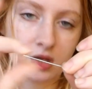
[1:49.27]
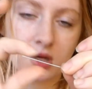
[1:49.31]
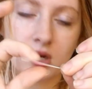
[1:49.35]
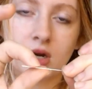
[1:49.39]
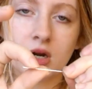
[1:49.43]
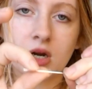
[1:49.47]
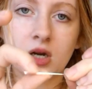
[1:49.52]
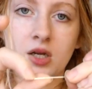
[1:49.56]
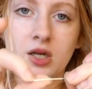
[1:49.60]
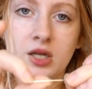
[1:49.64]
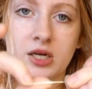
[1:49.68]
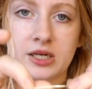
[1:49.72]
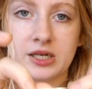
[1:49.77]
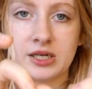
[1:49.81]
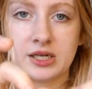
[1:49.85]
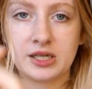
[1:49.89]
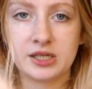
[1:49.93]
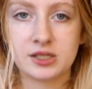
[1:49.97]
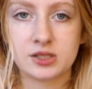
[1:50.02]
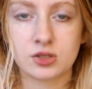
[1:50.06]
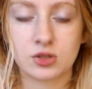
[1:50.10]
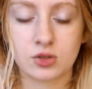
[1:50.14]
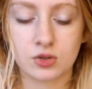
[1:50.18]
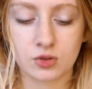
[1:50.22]
are going to
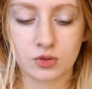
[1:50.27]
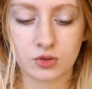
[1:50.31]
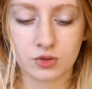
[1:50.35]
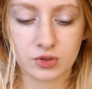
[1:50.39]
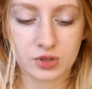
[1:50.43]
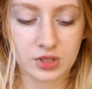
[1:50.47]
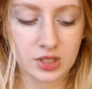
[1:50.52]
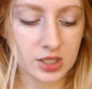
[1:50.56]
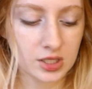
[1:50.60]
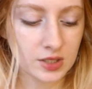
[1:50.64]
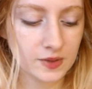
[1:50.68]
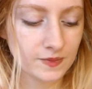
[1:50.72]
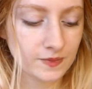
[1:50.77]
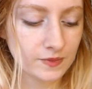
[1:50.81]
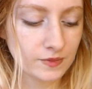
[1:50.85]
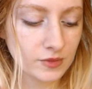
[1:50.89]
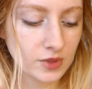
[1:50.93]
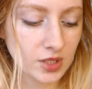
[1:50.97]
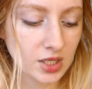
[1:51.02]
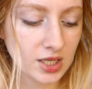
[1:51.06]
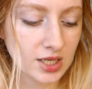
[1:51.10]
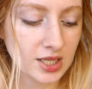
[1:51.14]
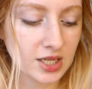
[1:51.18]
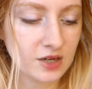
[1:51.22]
need to hold them,
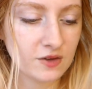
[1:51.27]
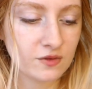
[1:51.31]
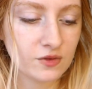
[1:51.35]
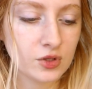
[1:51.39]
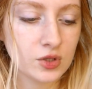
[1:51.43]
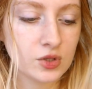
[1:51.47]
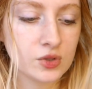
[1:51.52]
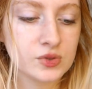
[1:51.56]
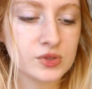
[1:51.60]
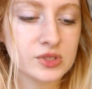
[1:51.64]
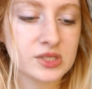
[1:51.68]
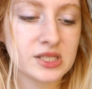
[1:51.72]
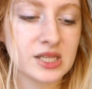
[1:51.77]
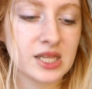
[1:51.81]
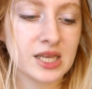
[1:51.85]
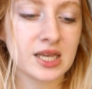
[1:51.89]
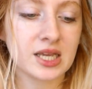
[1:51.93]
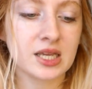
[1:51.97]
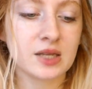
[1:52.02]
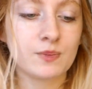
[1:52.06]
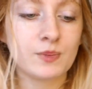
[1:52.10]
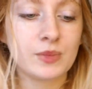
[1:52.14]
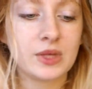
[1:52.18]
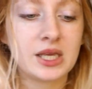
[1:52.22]
and if you use thick
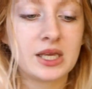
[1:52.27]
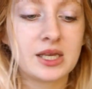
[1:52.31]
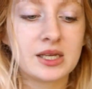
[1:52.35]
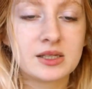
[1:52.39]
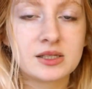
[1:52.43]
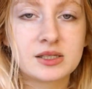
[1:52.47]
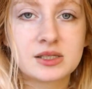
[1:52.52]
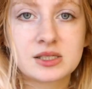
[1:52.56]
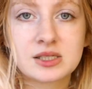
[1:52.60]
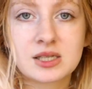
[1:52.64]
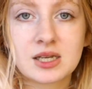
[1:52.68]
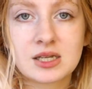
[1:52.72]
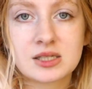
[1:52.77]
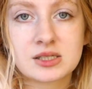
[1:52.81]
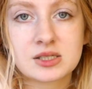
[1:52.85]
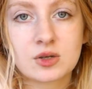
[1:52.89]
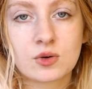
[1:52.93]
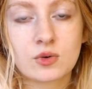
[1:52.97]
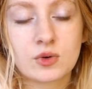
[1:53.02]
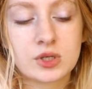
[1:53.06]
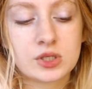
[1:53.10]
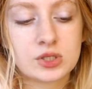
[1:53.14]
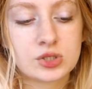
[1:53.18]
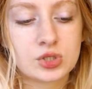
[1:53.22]
beads it's
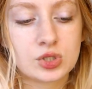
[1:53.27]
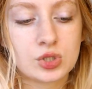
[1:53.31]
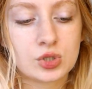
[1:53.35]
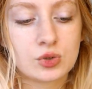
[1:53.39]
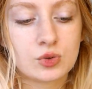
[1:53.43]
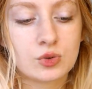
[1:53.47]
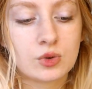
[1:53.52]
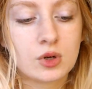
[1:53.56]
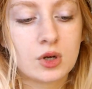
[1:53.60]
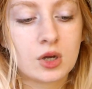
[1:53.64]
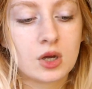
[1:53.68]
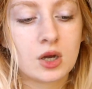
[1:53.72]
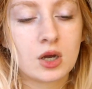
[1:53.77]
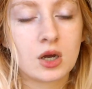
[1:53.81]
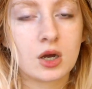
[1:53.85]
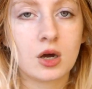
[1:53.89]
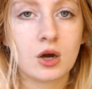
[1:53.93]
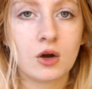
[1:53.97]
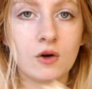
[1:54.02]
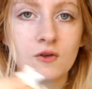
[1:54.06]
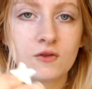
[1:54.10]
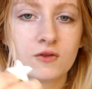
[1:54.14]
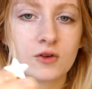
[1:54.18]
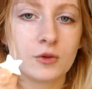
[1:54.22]
going to
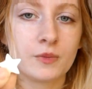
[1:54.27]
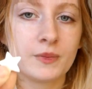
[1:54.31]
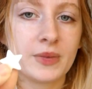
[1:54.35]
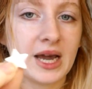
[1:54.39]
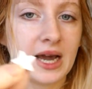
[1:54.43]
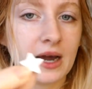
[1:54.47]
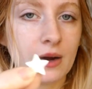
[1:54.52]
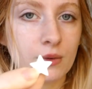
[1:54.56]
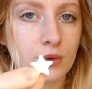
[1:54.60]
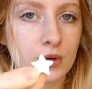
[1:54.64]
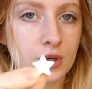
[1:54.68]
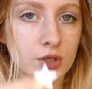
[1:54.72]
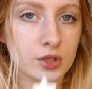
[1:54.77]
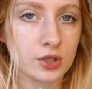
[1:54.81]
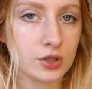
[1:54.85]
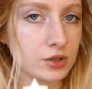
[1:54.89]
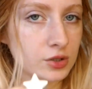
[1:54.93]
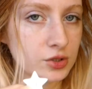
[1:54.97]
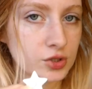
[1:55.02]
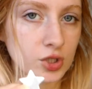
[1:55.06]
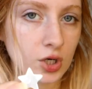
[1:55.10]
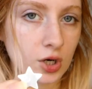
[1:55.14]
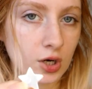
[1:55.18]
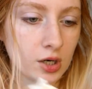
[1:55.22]
overpower your
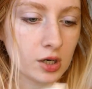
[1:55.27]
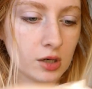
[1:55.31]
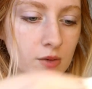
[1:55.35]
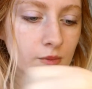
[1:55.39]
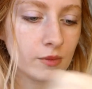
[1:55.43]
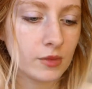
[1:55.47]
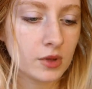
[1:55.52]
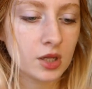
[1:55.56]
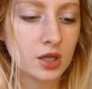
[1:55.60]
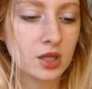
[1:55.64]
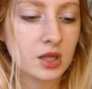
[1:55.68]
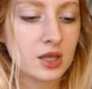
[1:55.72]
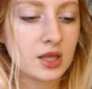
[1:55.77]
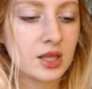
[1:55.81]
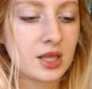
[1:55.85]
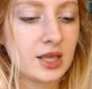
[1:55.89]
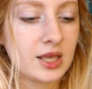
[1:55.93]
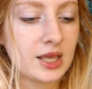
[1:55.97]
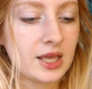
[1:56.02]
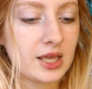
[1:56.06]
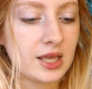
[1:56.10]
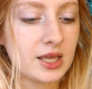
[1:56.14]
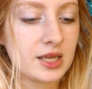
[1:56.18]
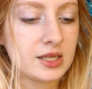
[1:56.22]
charm,
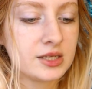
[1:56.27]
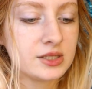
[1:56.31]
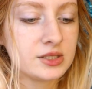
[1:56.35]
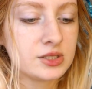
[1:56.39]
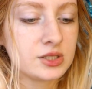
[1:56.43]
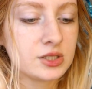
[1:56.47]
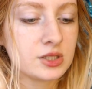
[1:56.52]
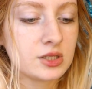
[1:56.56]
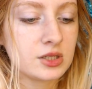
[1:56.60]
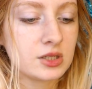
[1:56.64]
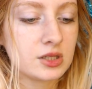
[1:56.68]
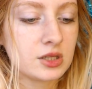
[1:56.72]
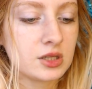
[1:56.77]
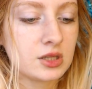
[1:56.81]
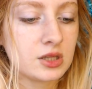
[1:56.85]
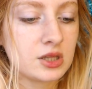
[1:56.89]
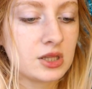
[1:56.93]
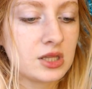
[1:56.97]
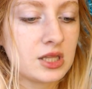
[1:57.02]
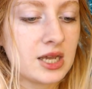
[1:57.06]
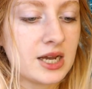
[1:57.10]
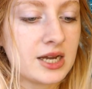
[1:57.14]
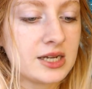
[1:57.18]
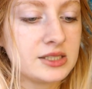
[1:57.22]
and
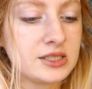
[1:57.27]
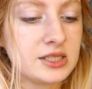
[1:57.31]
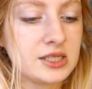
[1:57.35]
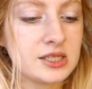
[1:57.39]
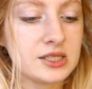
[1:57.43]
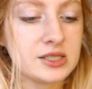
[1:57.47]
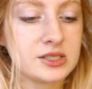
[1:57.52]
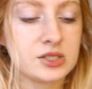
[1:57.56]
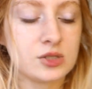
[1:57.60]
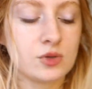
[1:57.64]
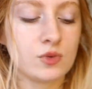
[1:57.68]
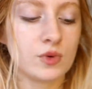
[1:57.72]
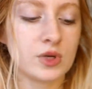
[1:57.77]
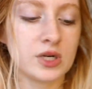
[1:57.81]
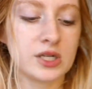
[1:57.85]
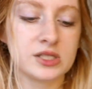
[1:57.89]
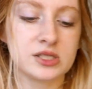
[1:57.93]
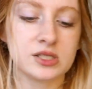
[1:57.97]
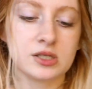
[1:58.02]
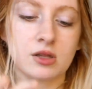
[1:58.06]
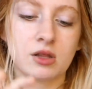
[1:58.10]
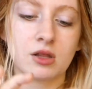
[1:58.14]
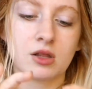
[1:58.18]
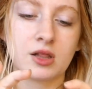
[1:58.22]
the idea is you want it
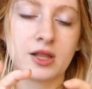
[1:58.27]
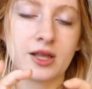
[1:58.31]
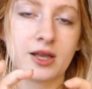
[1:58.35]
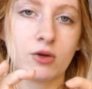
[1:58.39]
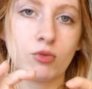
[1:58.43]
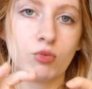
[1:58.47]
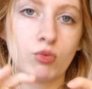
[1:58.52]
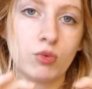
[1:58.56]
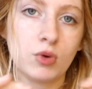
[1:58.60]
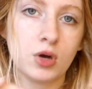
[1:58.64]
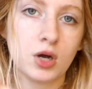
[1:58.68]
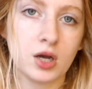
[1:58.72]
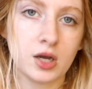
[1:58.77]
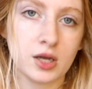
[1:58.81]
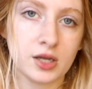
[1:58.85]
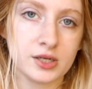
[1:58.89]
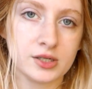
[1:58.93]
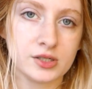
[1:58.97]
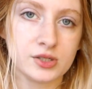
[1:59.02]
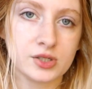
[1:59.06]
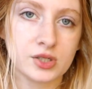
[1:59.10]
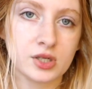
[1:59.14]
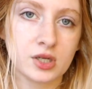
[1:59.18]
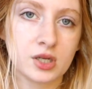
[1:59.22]
to look like a
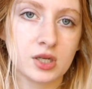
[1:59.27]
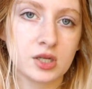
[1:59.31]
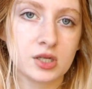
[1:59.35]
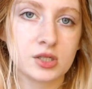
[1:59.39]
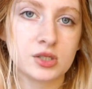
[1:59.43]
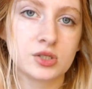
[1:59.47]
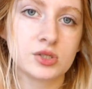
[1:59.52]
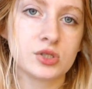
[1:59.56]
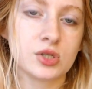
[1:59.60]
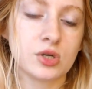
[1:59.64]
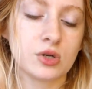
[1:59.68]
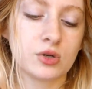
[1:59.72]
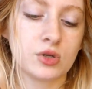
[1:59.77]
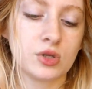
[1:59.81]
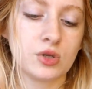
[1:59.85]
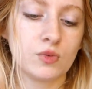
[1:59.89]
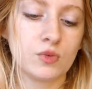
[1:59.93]
wand. So you